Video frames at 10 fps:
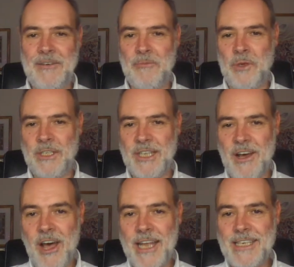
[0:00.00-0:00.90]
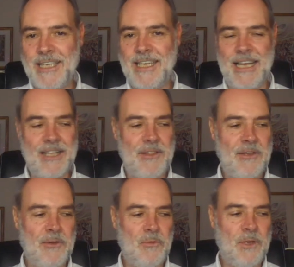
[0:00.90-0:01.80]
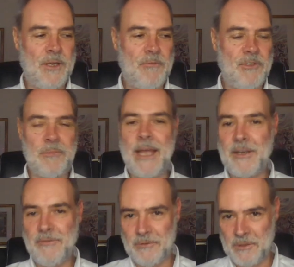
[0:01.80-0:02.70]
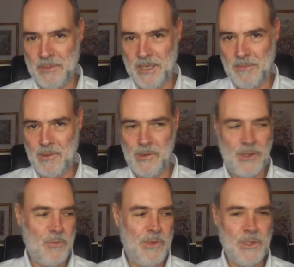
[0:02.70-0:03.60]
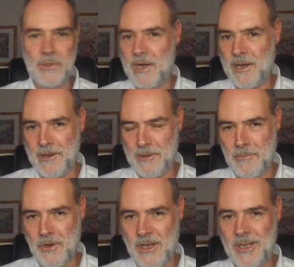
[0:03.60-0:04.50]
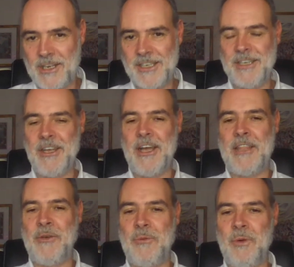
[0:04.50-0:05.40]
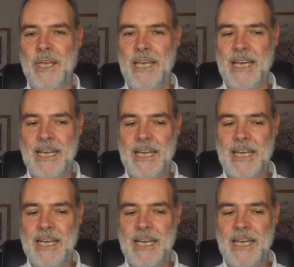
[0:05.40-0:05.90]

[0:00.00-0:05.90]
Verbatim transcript: and we're tidy and that we're respectful to people and that we do our homework, you know, and that we